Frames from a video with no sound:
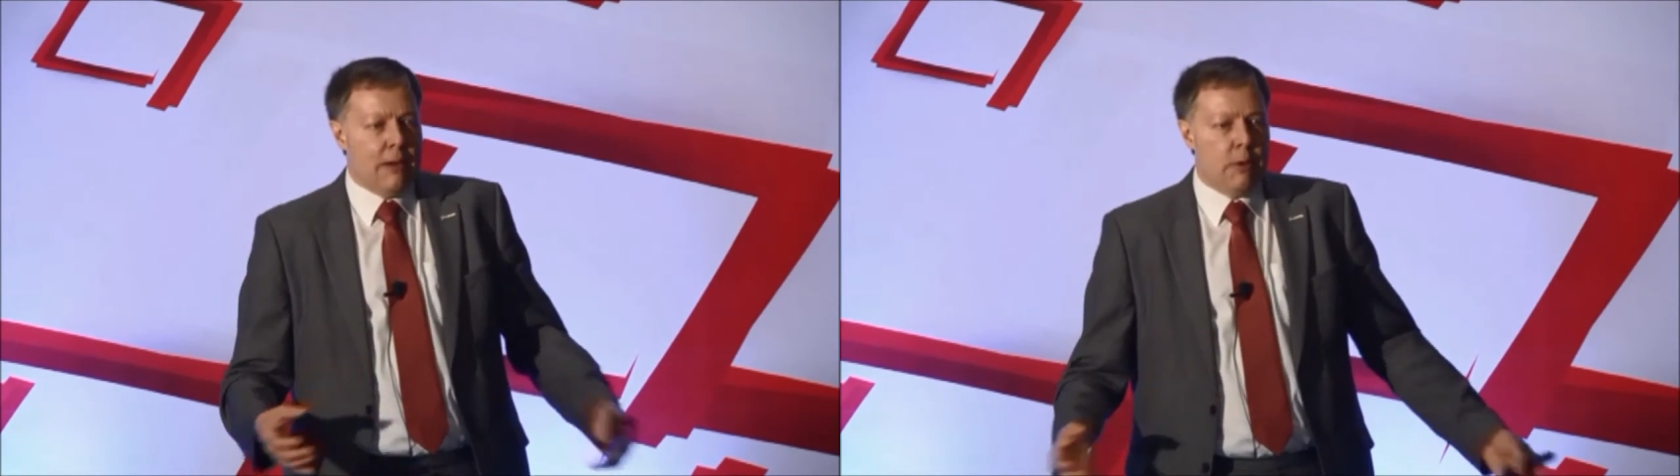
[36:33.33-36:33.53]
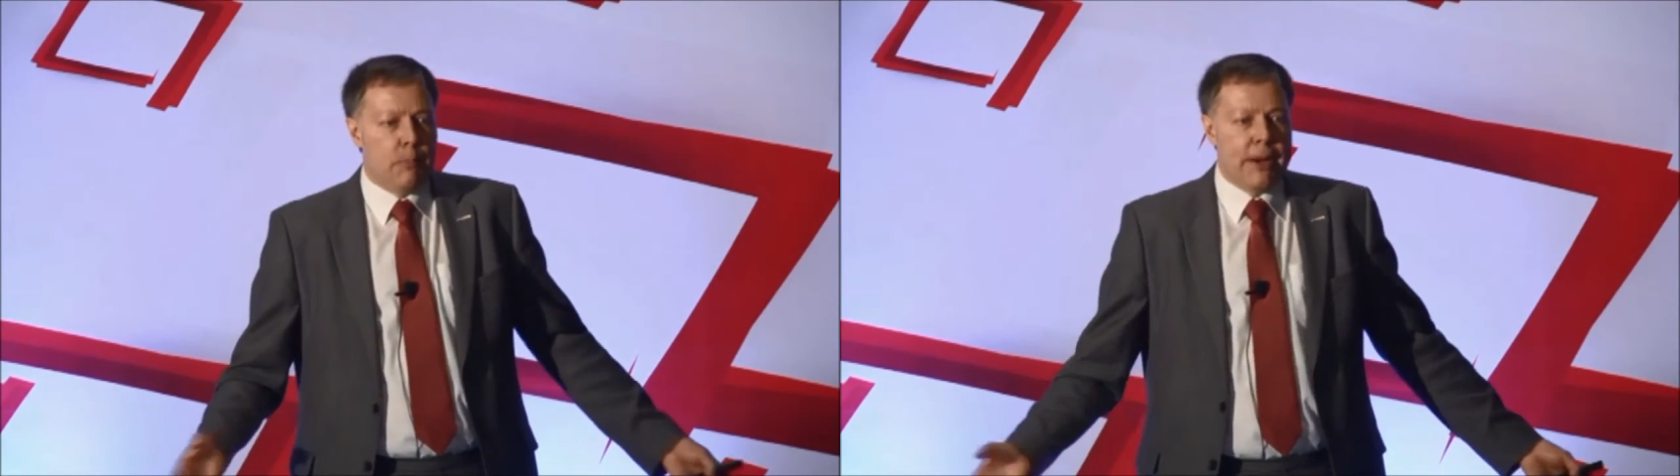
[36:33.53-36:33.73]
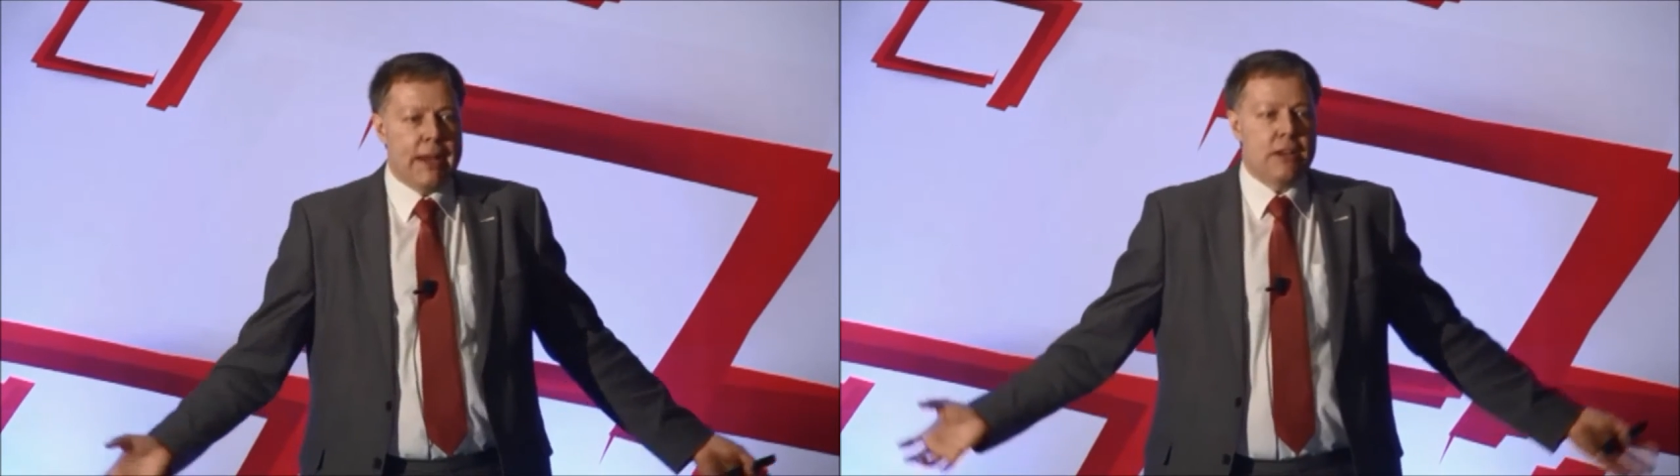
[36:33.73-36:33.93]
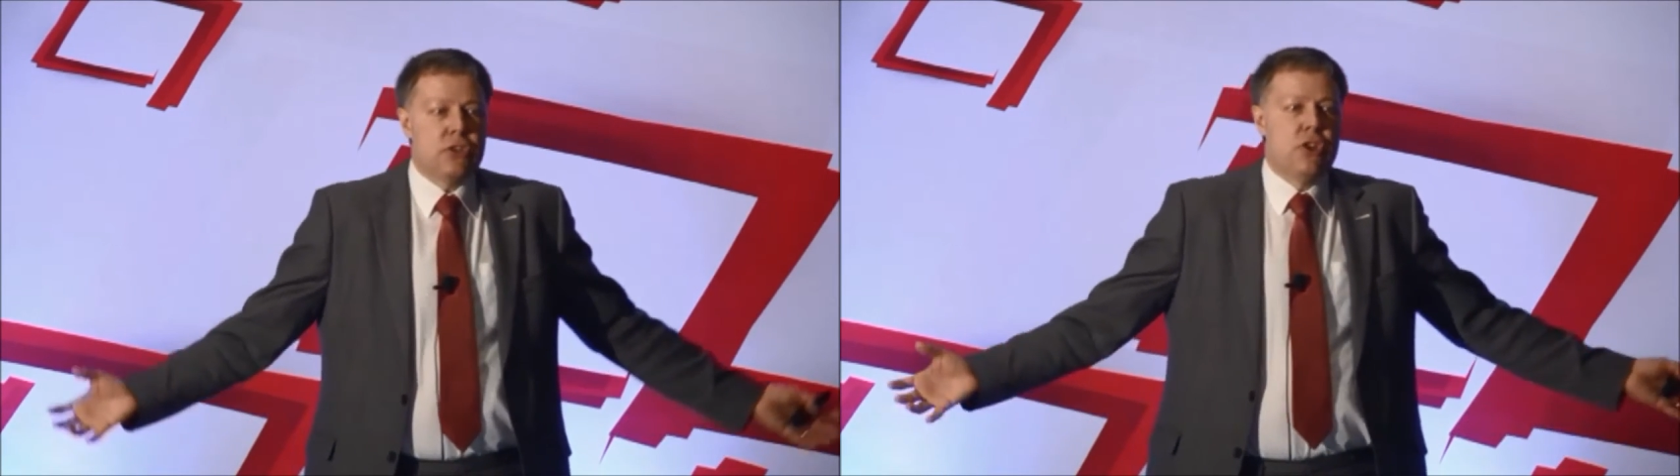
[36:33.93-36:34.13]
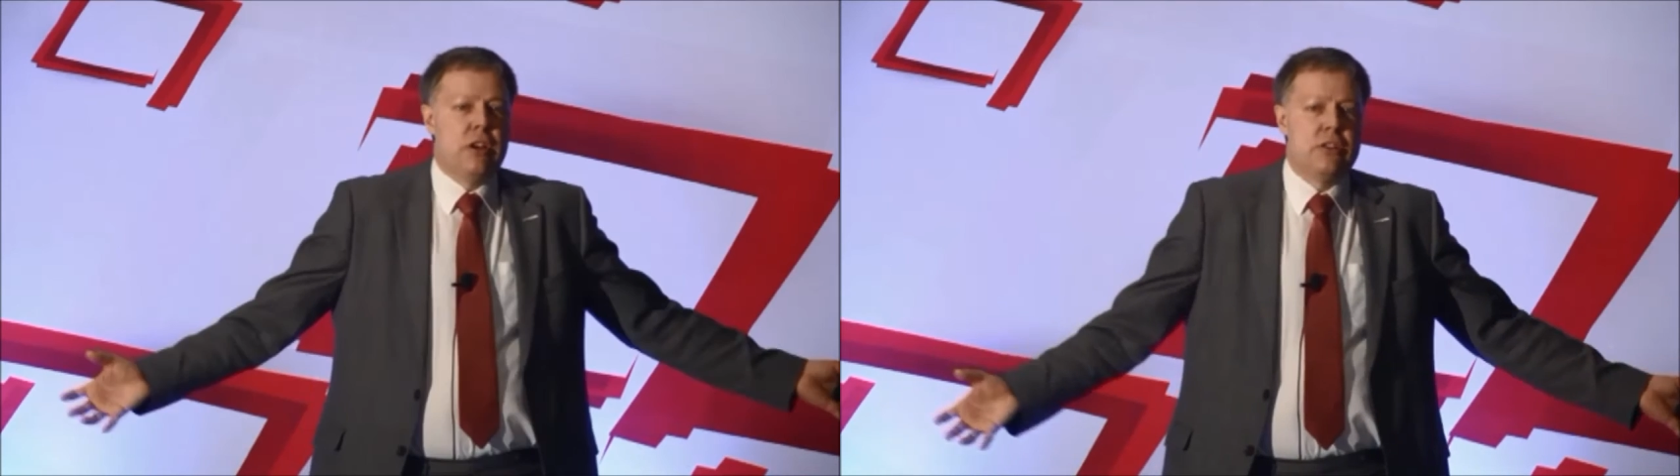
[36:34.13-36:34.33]
we bring
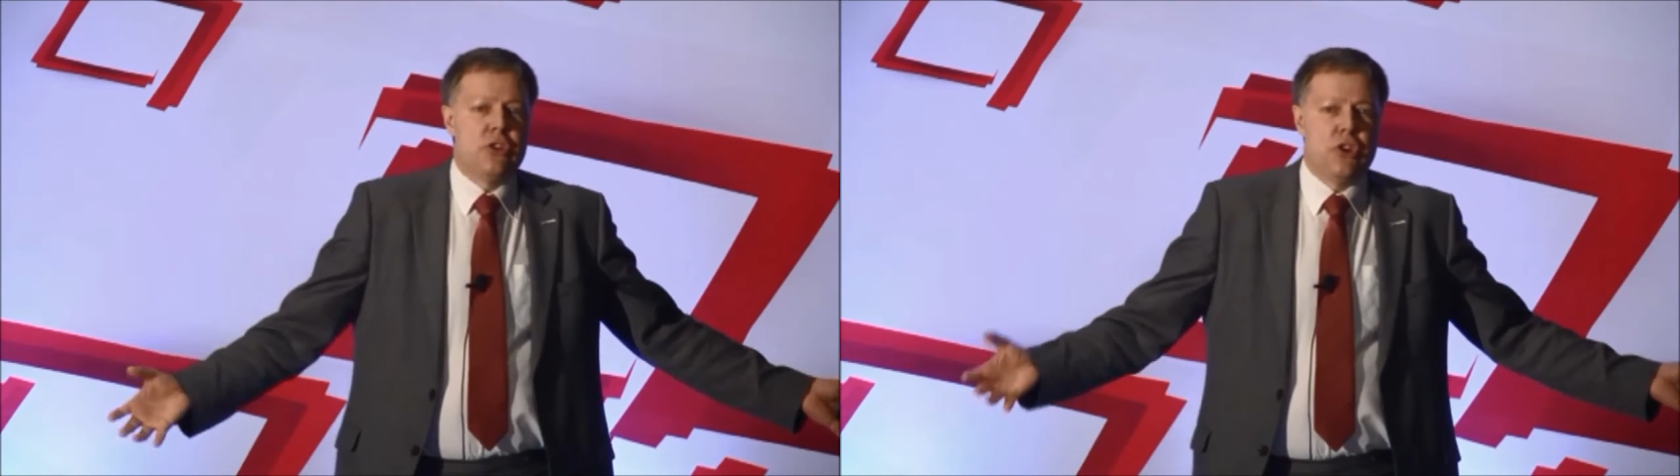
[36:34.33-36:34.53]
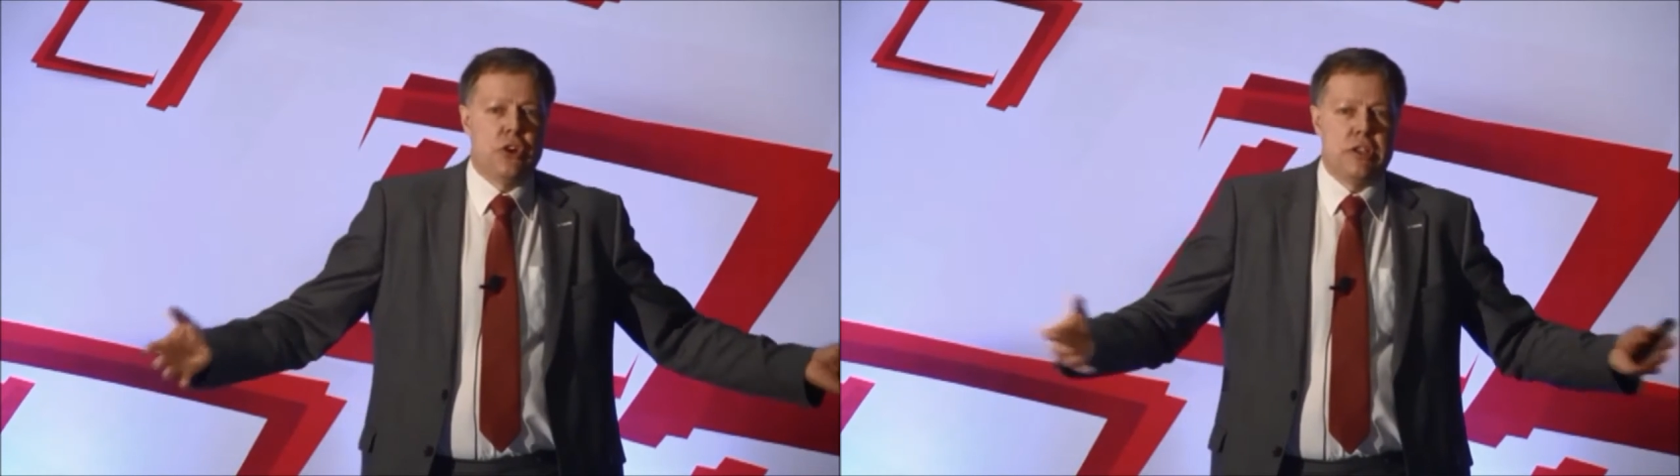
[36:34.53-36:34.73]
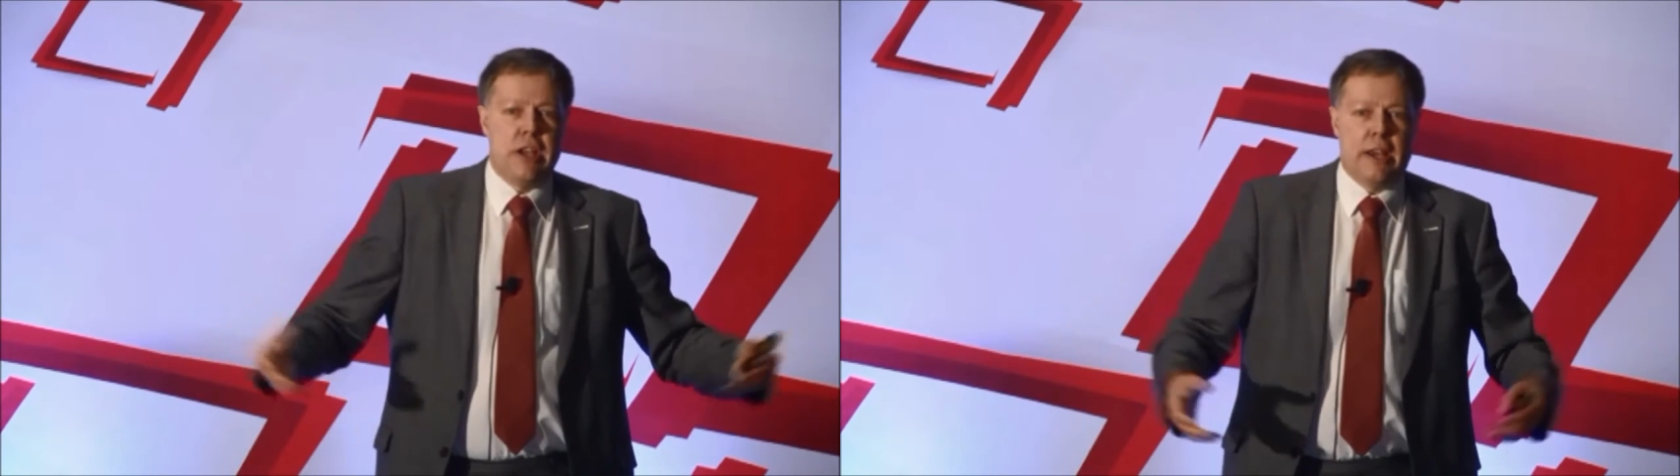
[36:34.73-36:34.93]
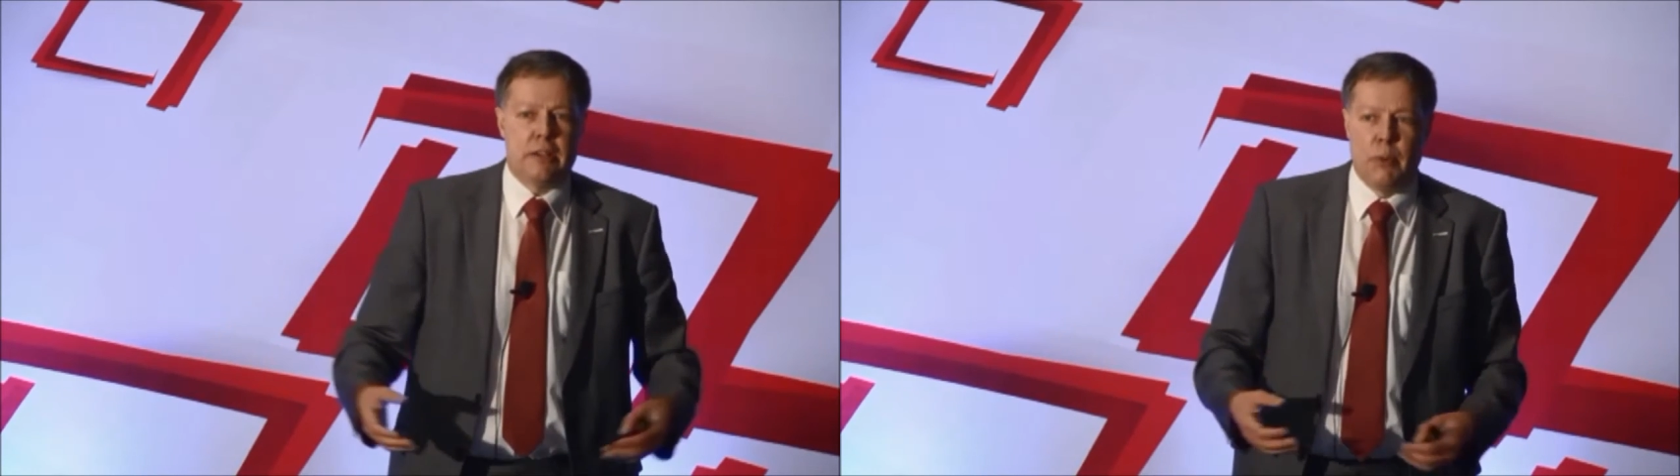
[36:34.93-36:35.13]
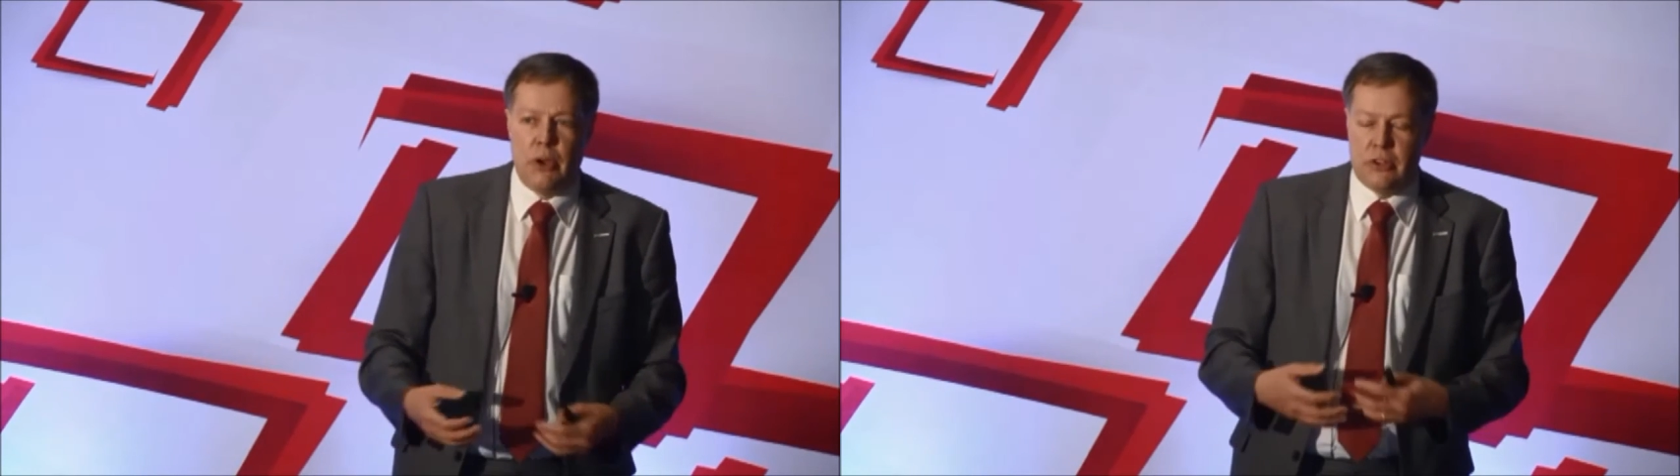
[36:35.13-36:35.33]
external security
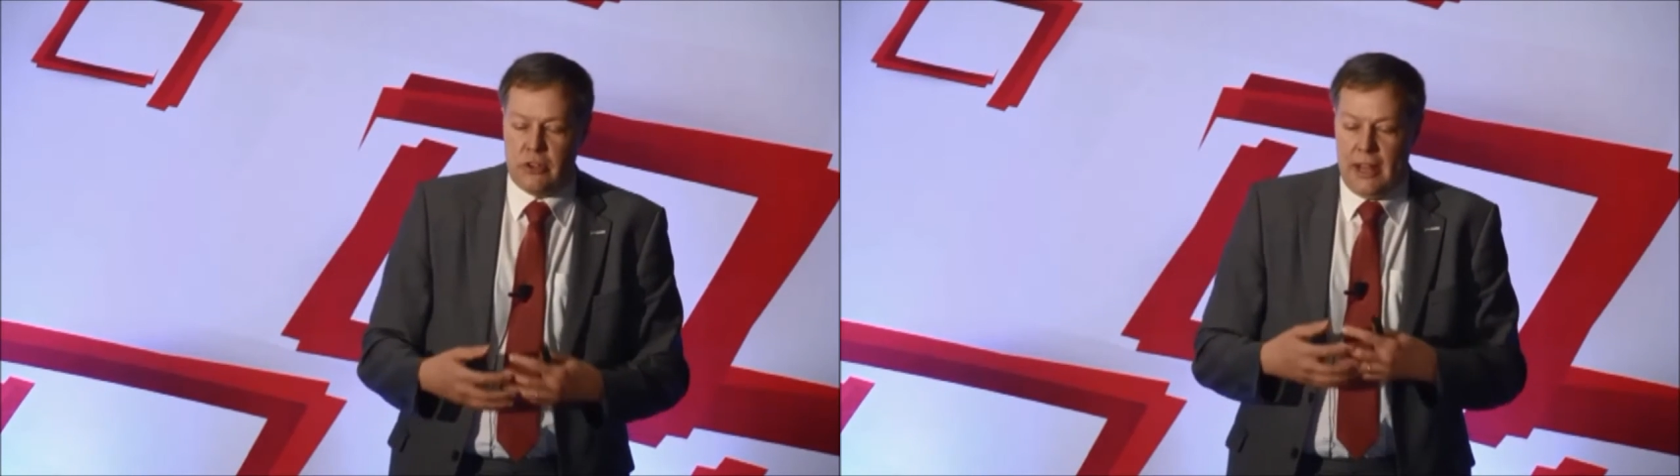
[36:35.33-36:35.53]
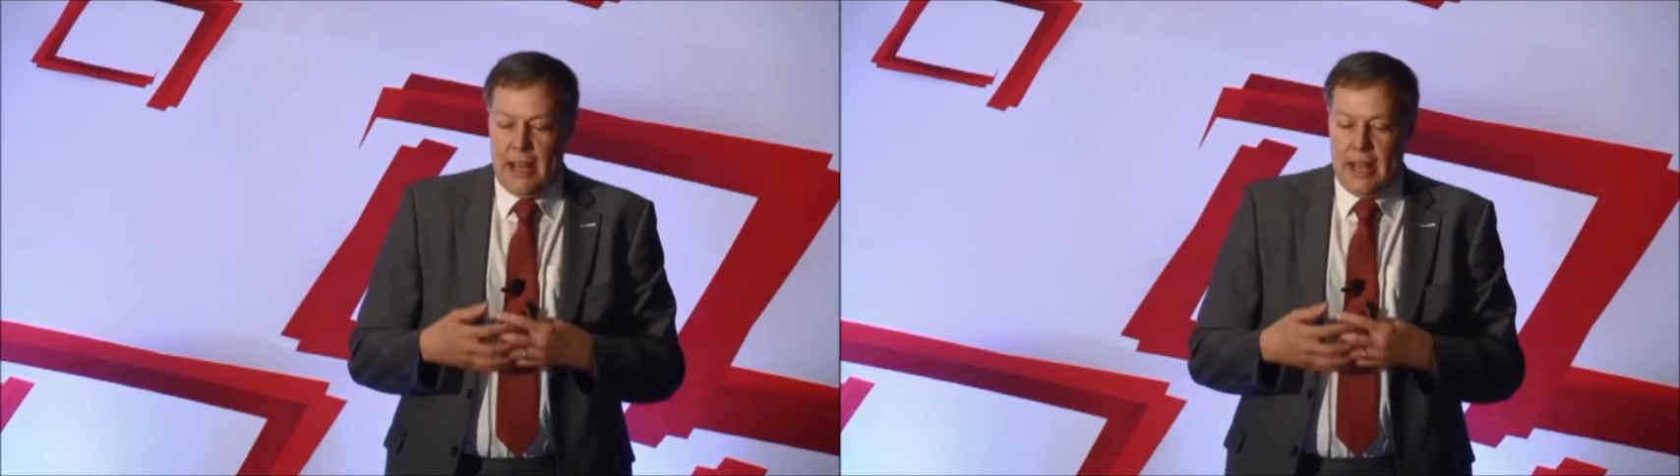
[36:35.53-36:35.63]
experts,